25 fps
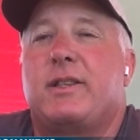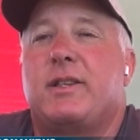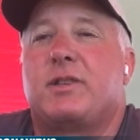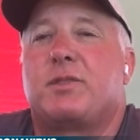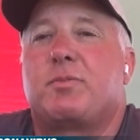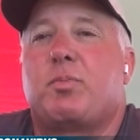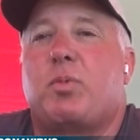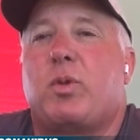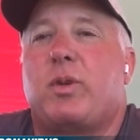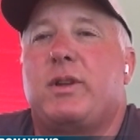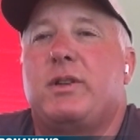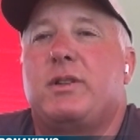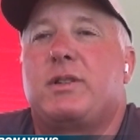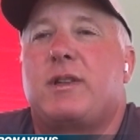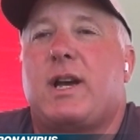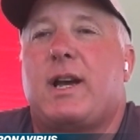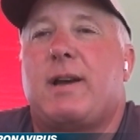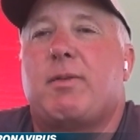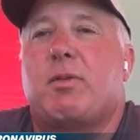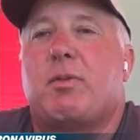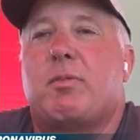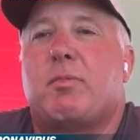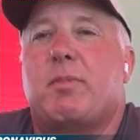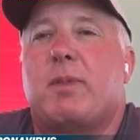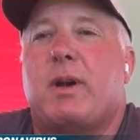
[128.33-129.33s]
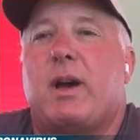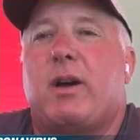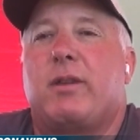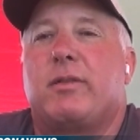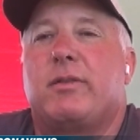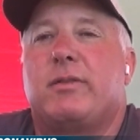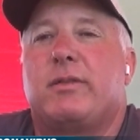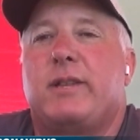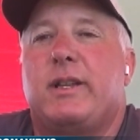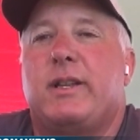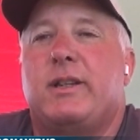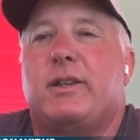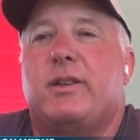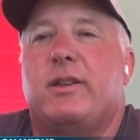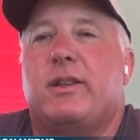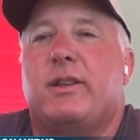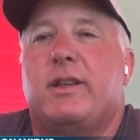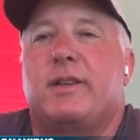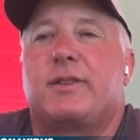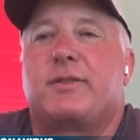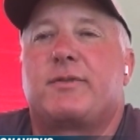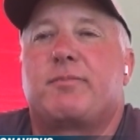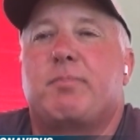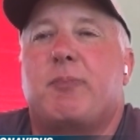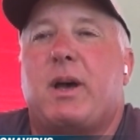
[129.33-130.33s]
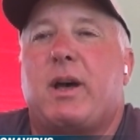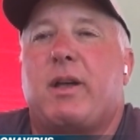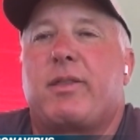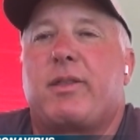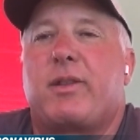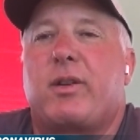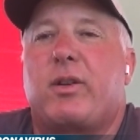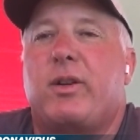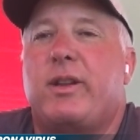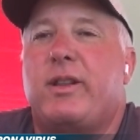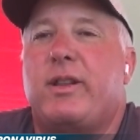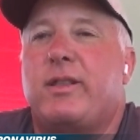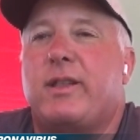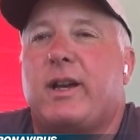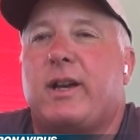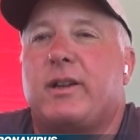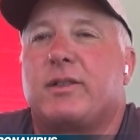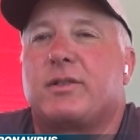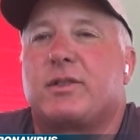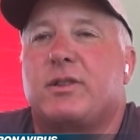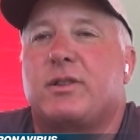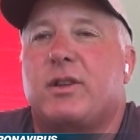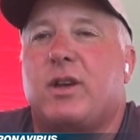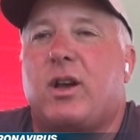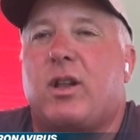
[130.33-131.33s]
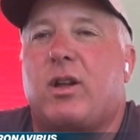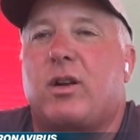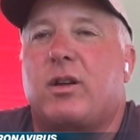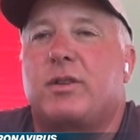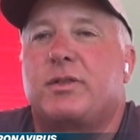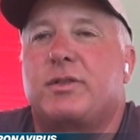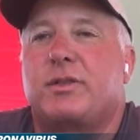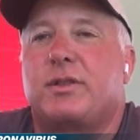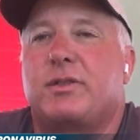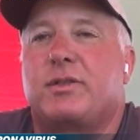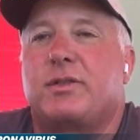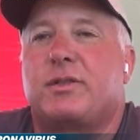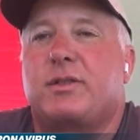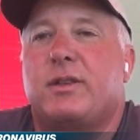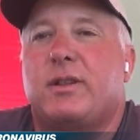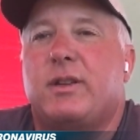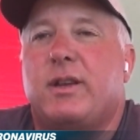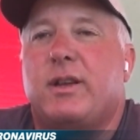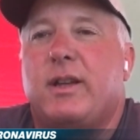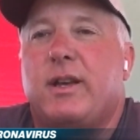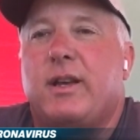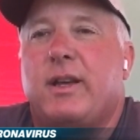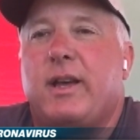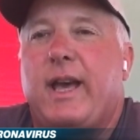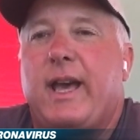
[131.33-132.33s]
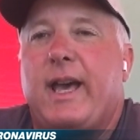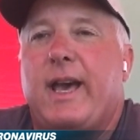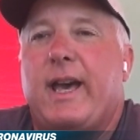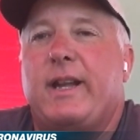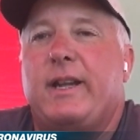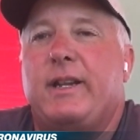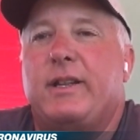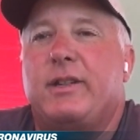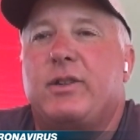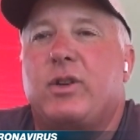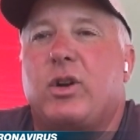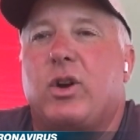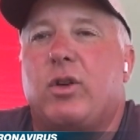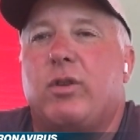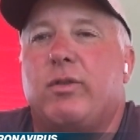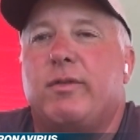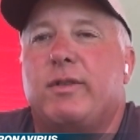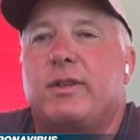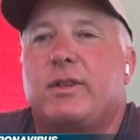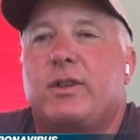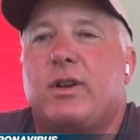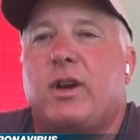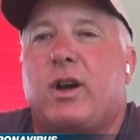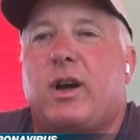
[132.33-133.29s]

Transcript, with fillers: at this point in time, I'm about into this about $30,000 just added COVID